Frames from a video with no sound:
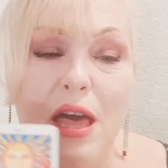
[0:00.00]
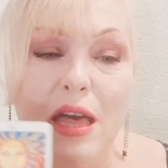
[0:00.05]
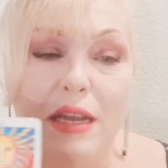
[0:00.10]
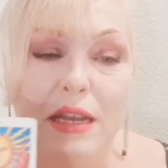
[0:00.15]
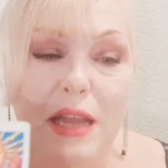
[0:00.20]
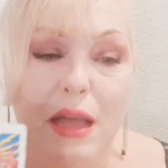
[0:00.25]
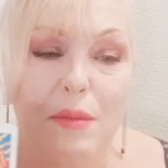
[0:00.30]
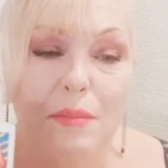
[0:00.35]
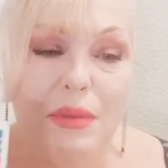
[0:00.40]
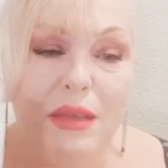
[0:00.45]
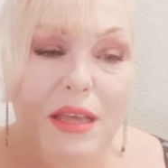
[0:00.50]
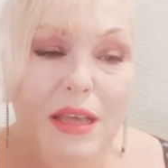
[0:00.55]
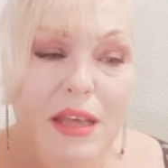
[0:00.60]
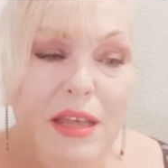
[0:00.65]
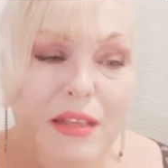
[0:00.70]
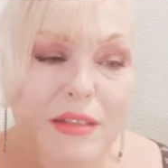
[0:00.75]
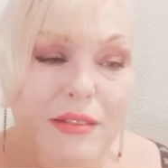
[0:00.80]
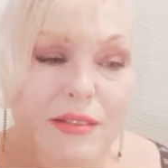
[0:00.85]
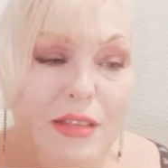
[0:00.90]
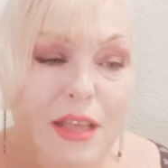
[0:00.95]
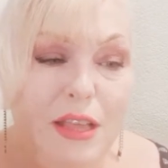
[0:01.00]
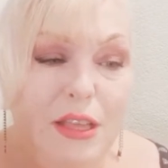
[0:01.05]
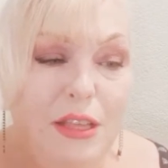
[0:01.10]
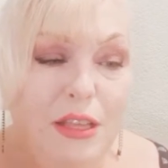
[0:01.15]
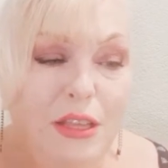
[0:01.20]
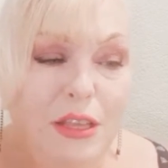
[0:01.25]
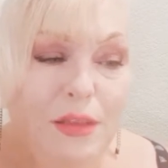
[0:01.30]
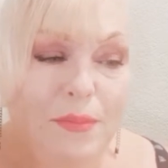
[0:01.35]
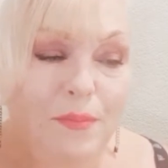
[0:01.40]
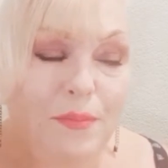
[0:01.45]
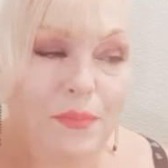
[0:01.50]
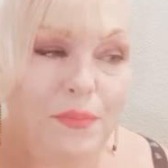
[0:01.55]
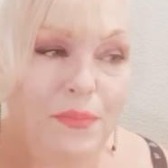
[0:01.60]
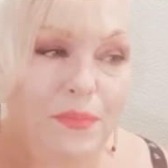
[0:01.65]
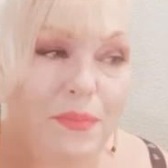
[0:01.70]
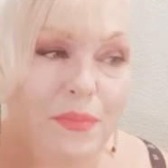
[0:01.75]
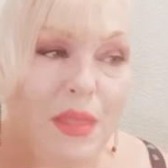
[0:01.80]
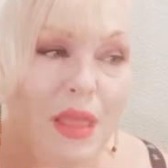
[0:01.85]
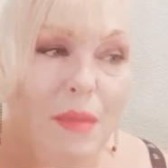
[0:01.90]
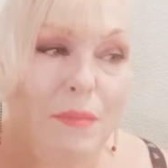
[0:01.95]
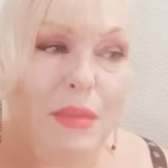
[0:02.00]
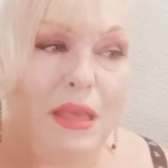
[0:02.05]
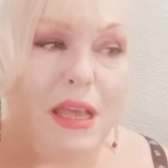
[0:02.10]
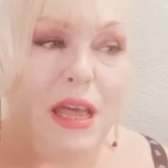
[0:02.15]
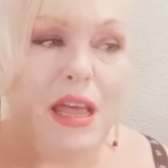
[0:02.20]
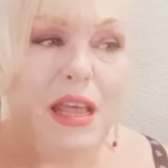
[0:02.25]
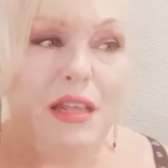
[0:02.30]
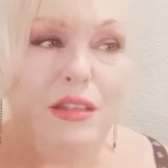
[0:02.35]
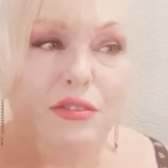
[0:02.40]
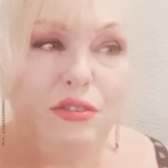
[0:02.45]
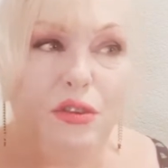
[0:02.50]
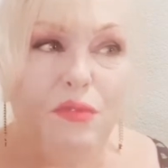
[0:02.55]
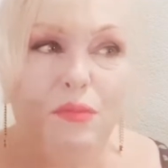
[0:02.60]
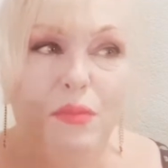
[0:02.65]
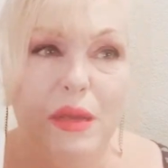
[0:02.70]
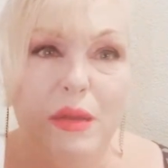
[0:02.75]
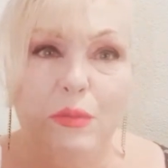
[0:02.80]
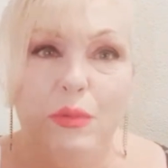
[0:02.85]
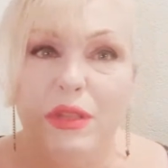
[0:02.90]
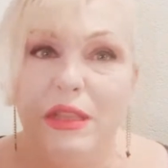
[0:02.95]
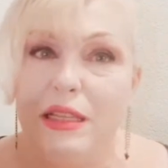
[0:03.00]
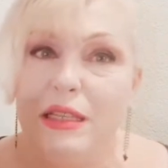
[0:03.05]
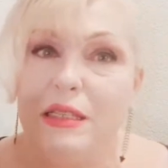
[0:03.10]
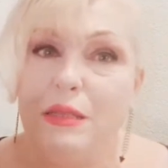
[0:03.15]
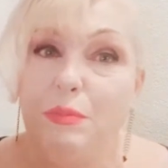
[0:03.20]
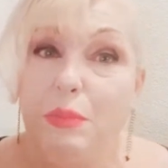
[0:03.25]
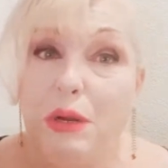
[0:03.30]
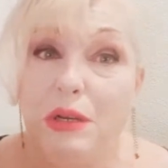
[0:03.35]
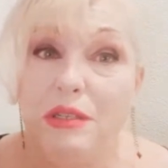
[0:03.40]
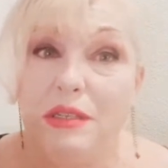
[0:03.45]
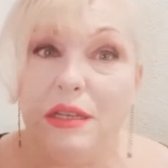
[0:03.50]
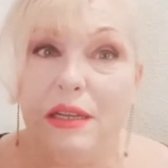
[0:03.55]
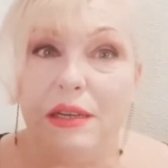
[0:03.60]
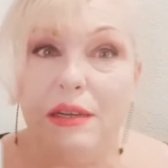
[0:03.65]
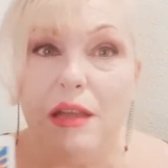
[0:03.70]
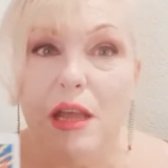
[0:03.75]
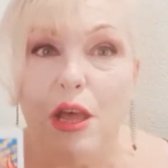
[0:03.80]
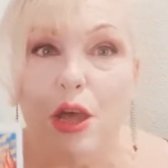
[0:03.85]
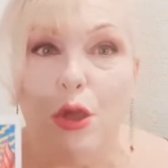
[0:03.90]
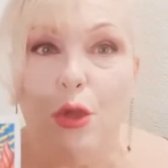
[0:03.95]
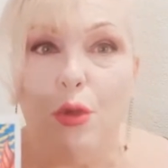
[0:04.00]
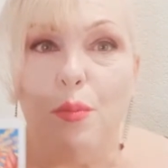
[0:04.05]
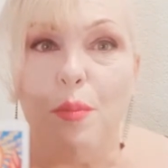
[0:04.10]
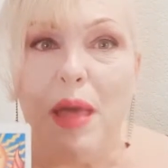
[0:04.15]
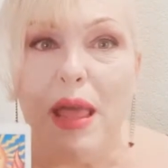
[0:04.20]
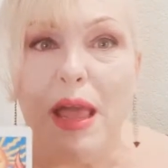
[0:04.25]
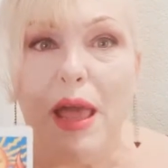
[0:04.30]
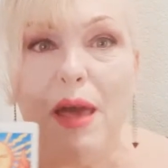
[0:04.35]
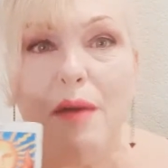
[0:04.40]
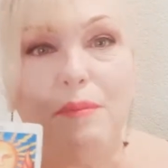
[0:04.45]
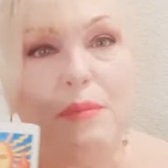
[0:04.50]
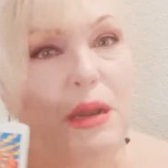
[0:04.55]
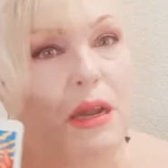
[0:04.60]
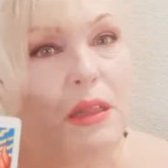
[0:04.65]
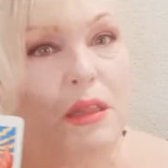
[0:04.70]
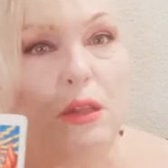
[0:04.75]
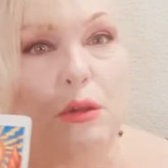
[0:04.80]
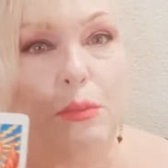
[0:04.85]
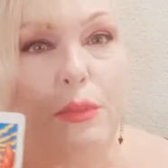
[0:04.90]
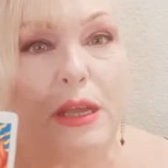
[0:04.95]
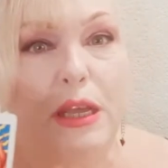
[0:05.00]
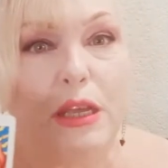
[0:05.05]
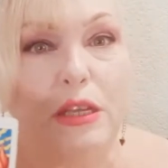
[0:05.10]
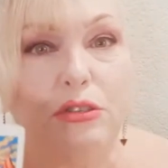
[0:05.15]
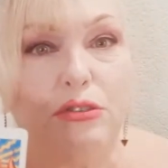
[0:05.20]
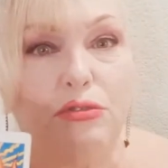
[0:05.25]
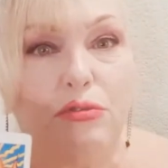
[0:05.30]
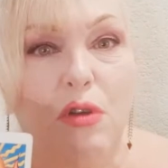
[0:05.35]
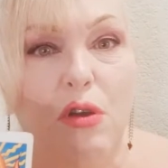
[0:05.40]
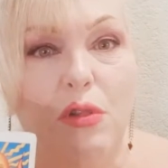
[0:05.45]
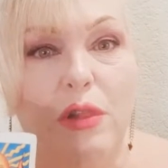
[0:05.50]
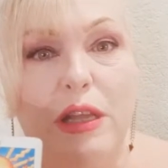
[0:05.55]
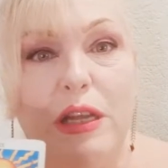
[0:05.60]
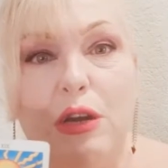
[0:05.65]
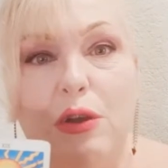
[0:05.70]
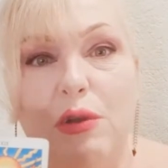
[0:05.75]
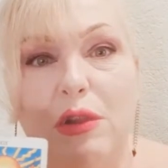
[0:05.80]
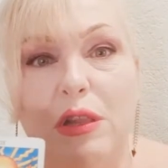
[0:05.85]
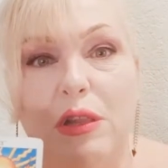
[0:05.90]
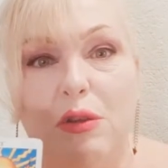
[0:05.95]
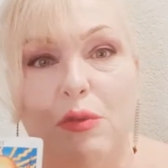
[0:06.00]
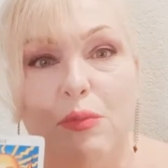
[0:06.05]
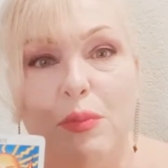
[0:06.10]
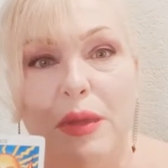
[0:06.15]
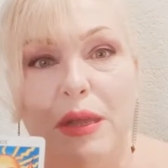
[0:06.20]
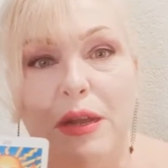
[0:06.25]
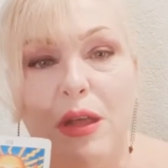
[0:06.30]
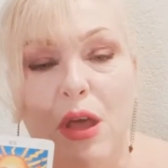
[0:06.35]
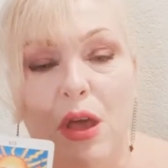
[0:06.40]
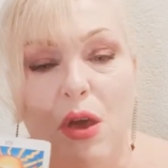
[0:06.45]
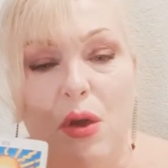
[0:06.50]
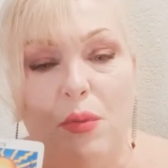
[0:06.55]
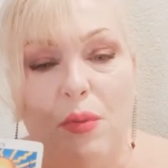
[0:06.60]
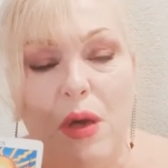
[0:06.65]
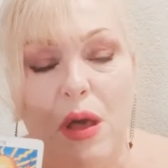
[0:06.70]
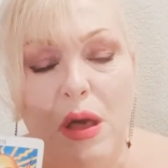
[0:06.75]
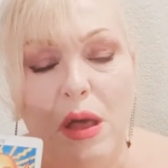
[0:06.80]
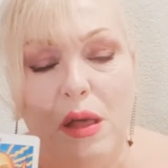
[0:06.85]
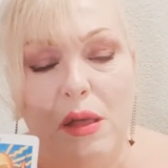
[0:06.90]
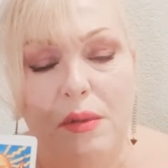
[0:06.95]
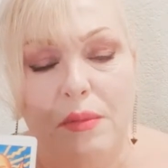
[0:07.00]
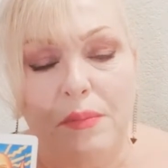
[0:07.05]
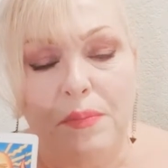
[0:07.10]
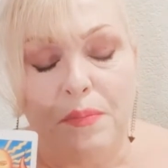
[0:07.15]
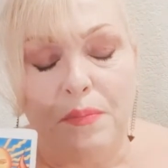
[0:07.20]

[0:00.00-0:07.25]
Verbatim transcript: Now, because because you've been with this person who may have been a little bit controlling or a little bit uh,